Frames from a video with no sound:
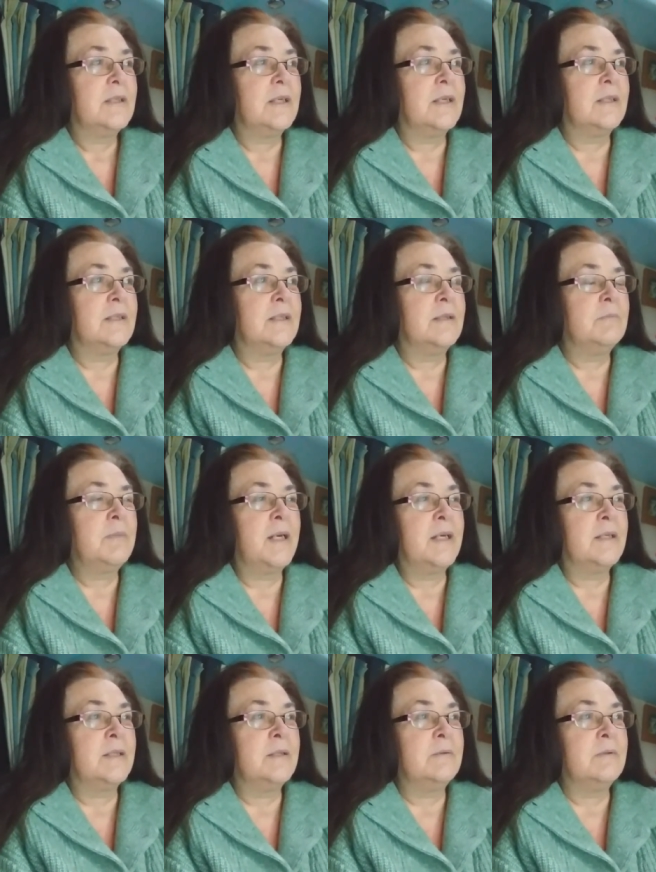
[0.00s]
and the
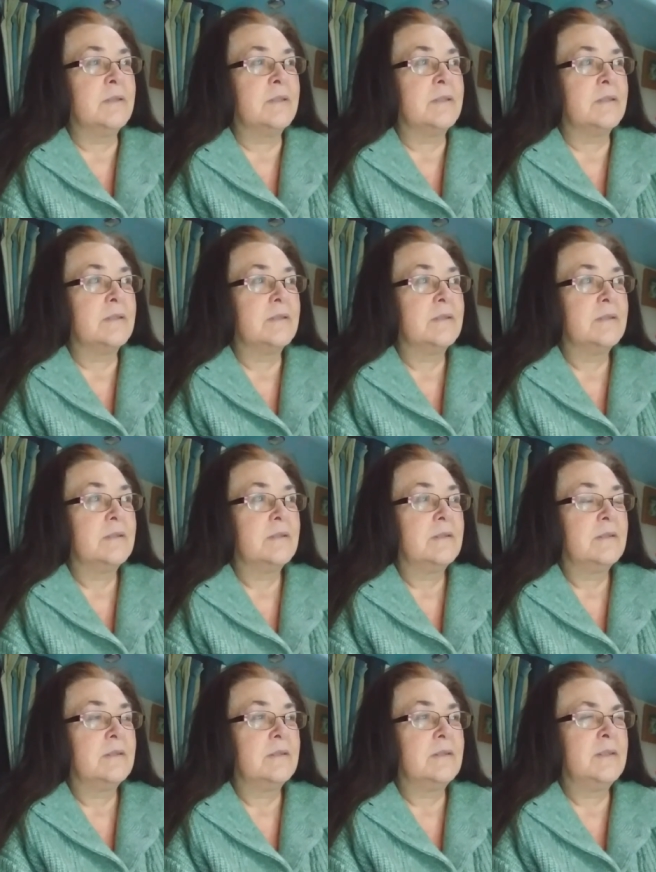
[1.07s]
man who was
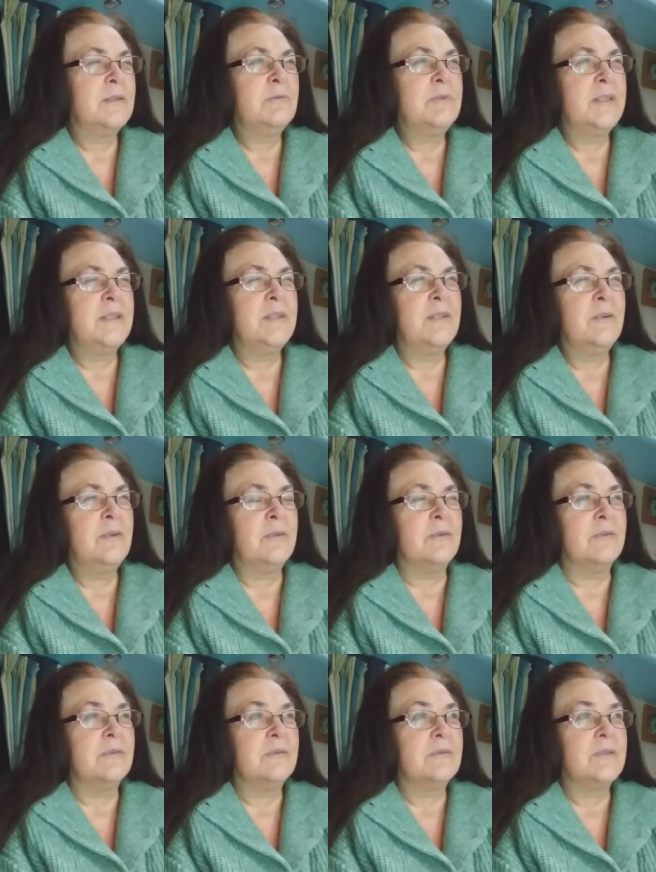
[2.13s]
who'd already
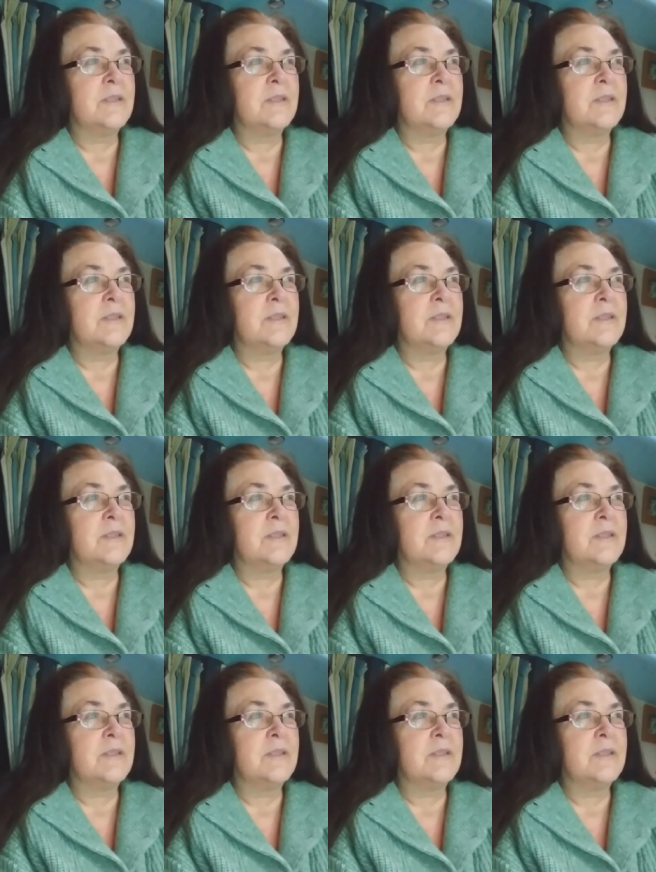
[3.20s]
gone